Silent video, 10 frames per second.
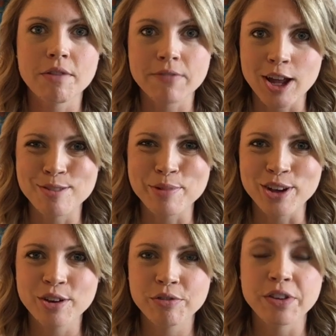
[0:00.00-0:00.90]
a fun
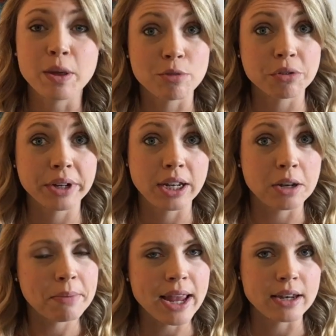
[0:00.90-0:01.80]
book for them to read
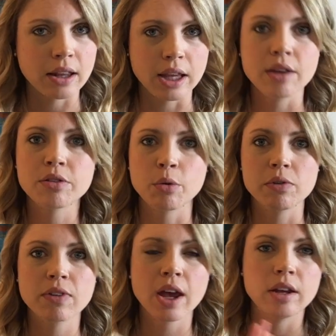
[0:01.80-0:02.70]
independently. So
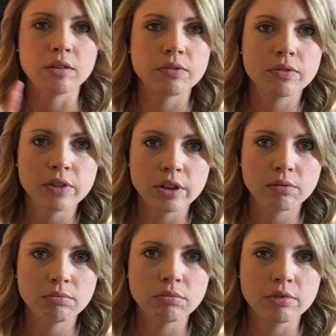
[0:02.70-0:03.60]
we've kind of
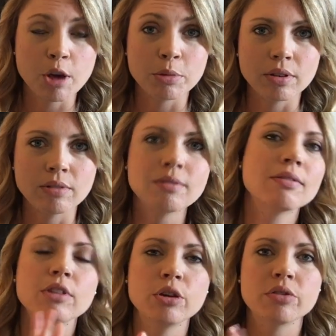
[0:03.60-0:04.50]
double
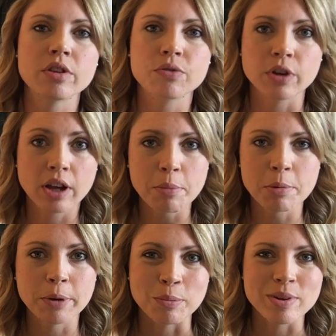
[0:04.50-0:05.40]
used this for a couple
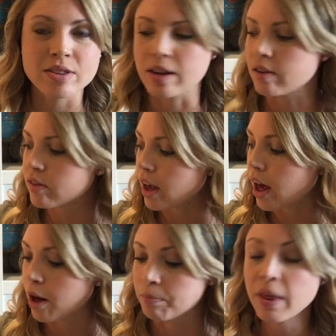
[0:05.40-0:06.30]
purposes.
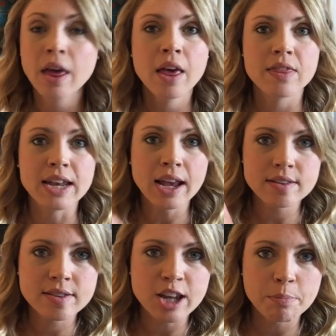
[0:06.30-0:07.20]
The
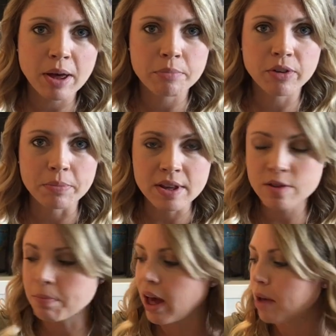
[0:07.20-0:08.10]
next step up from
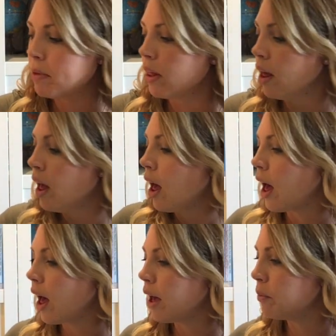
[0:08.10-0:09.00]
this Bible,
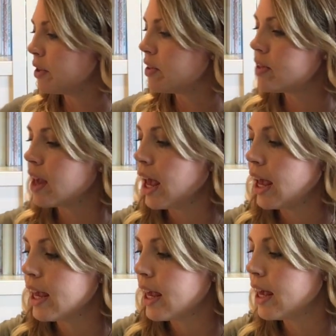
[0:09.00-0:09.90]
I would say,
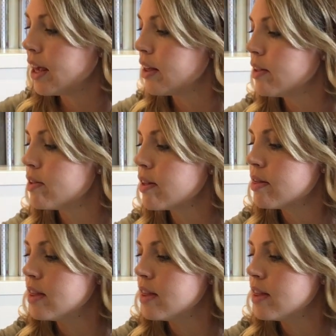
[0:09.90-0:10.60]
is